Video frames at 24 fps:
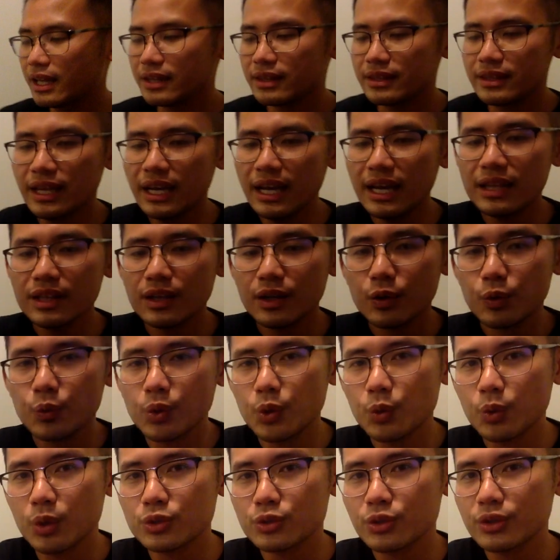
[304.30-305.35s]
and then we
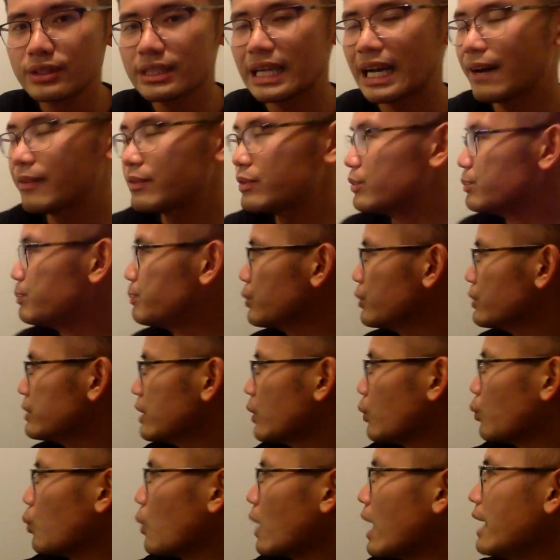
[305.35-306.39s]
will just have to put
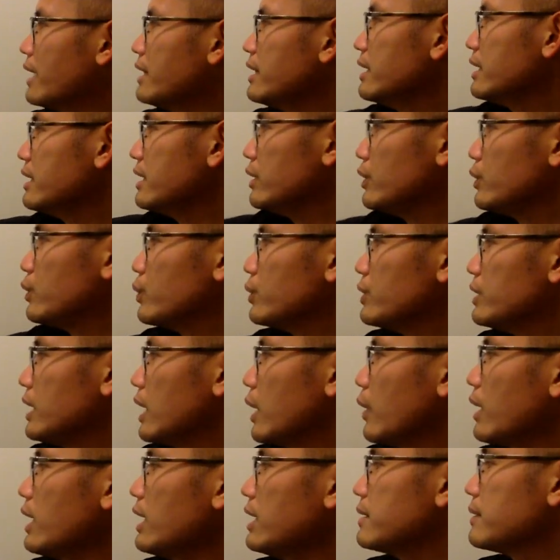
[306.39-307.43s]
the 1 into the
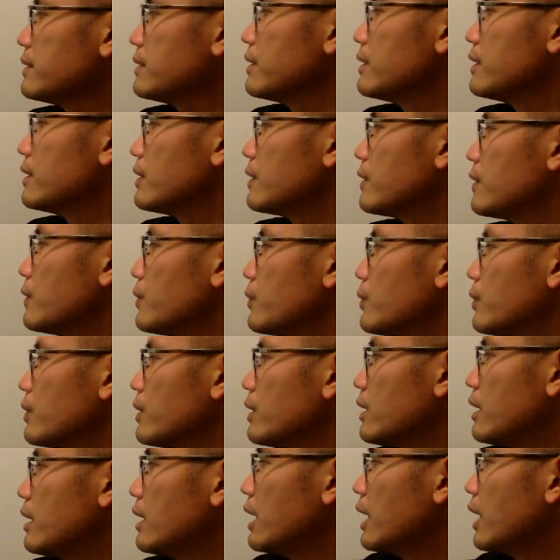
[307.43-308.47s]
ln.
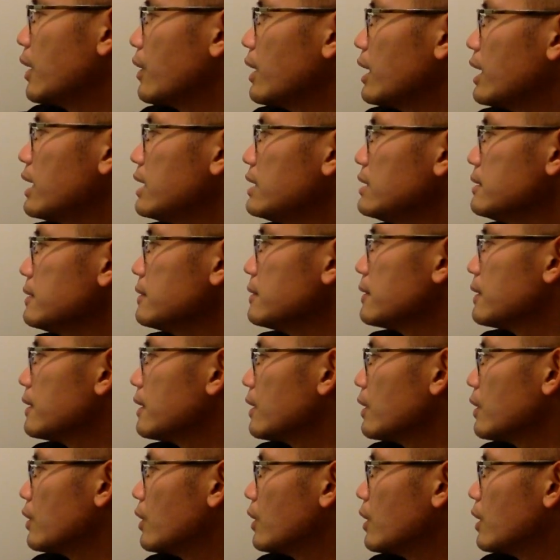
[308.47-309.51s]
ln
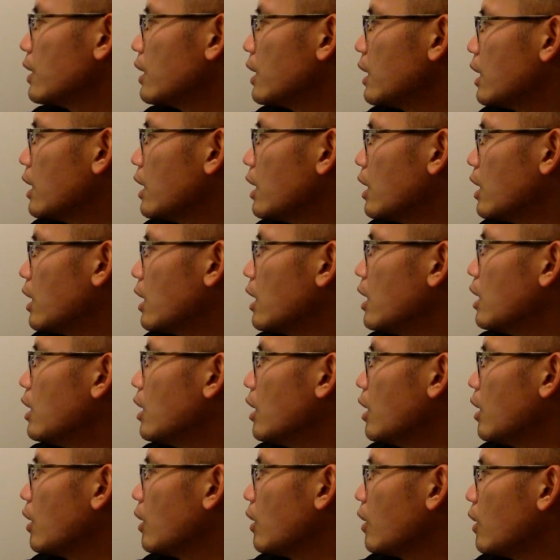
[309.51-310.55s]

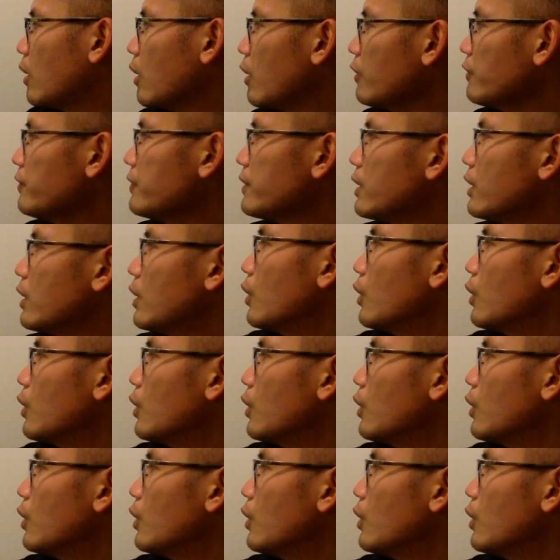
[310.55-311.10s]
of